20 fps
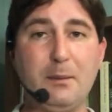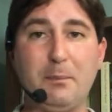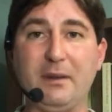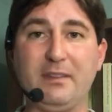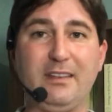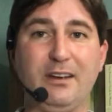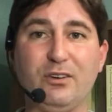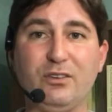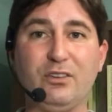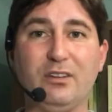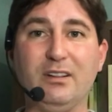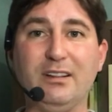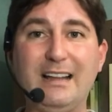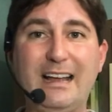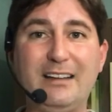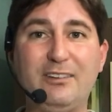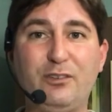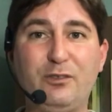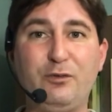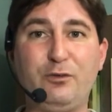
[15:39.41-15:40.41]
but there's
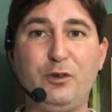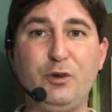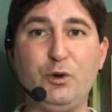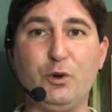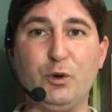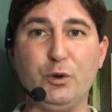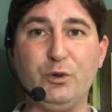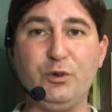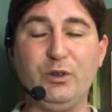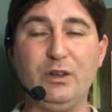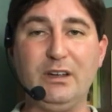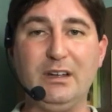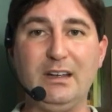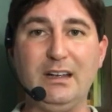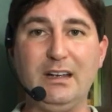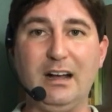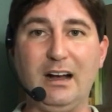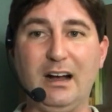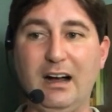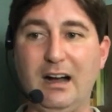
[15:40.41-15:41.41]
less food
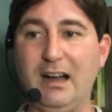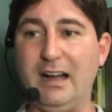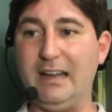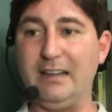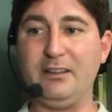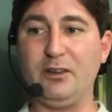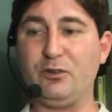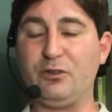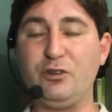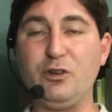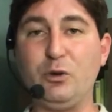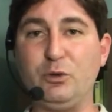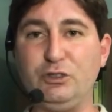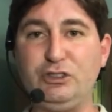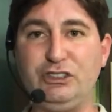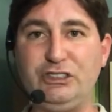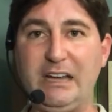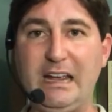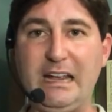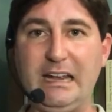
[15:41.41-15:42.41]
uh, and there's no
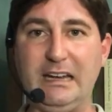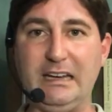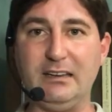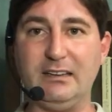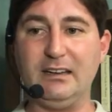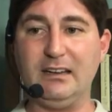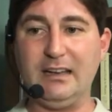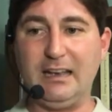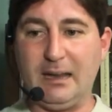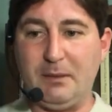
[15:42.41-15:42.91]
shade,